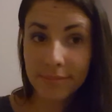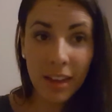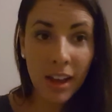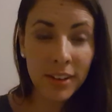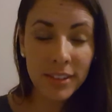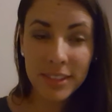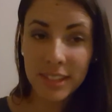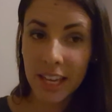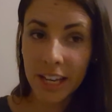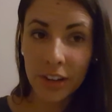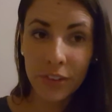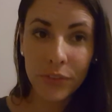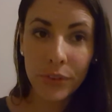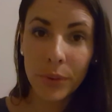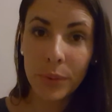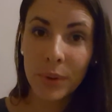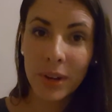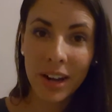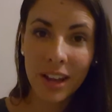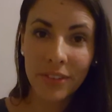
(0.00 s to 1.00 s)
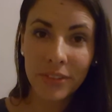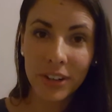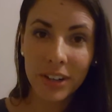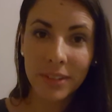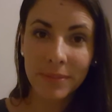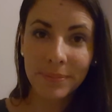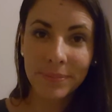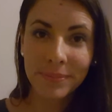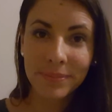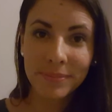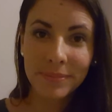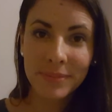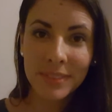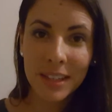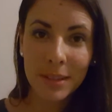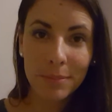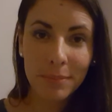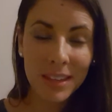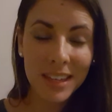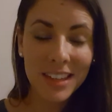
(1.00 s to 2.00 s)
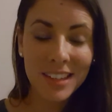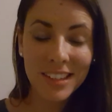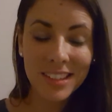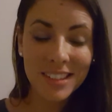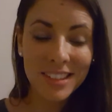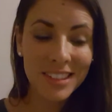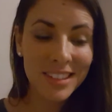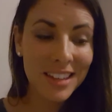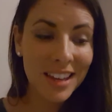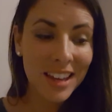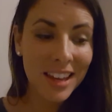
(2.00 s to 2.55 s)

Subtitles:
I'll sign up for whatever. Because